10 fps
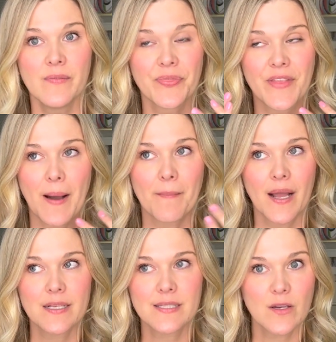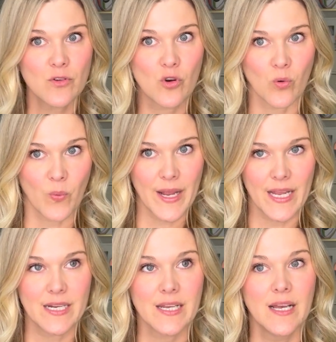That might sound
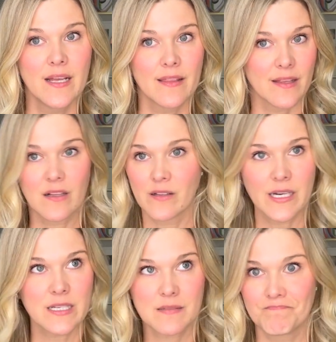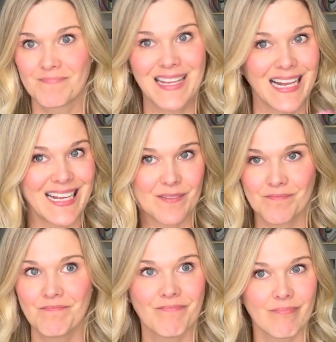great. The clinic's
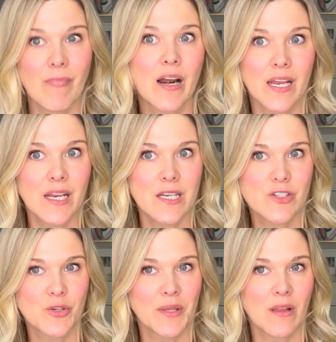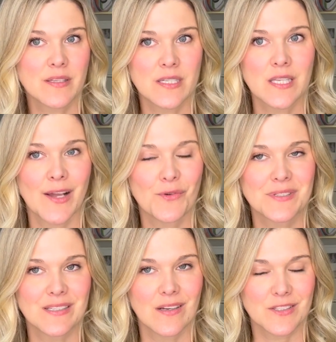getting money because you're doing lots of cycles
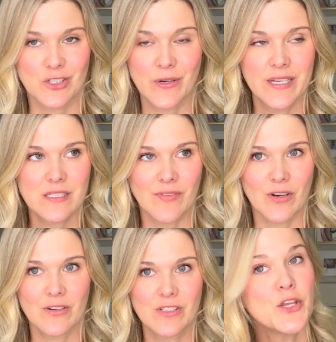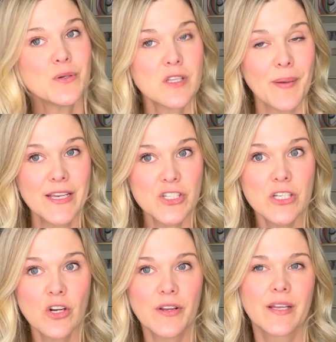and lots of transfers. You, as a
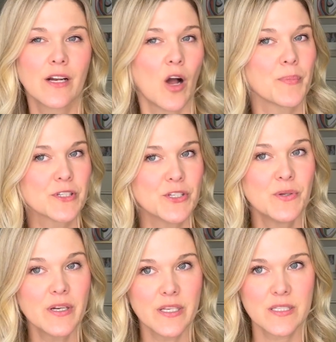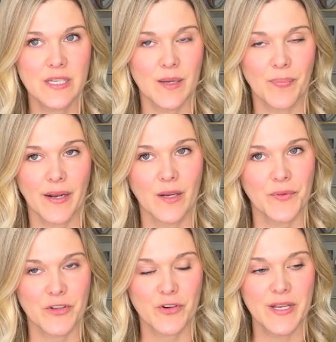patient, are getting opportunities to get pregnant with
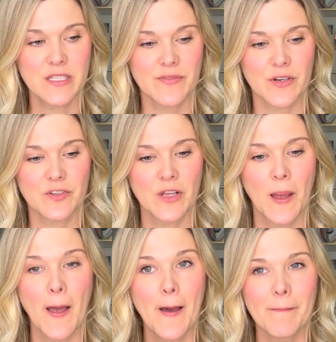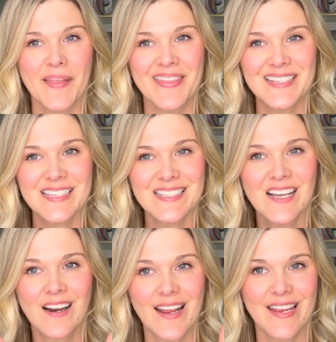the transfers, but this is
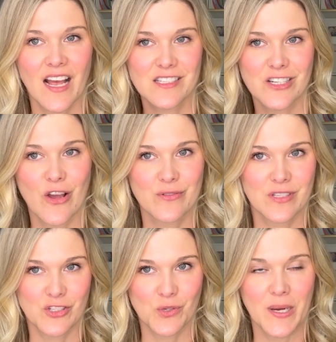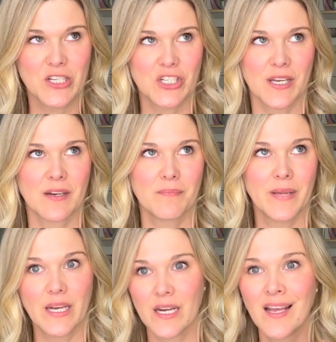not a yes no situation.
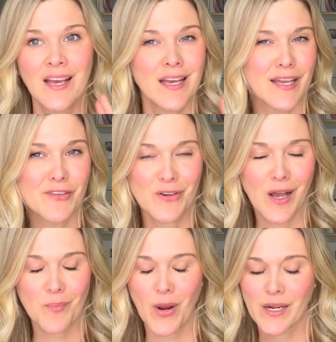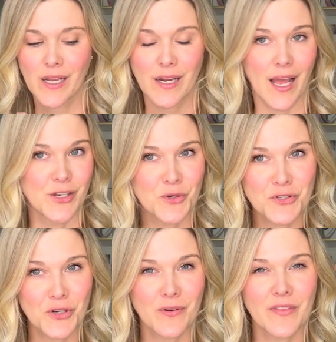Meaning, if you're not pregnant and you can
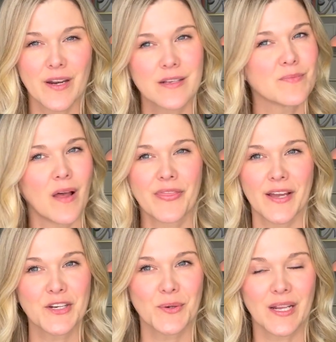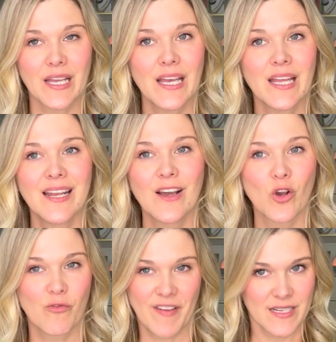turn around the next month and do it again,
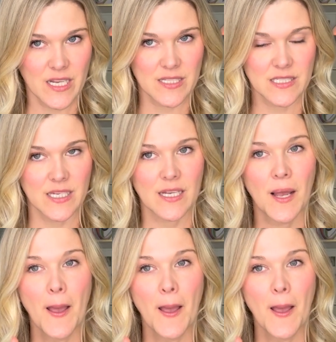fantastic.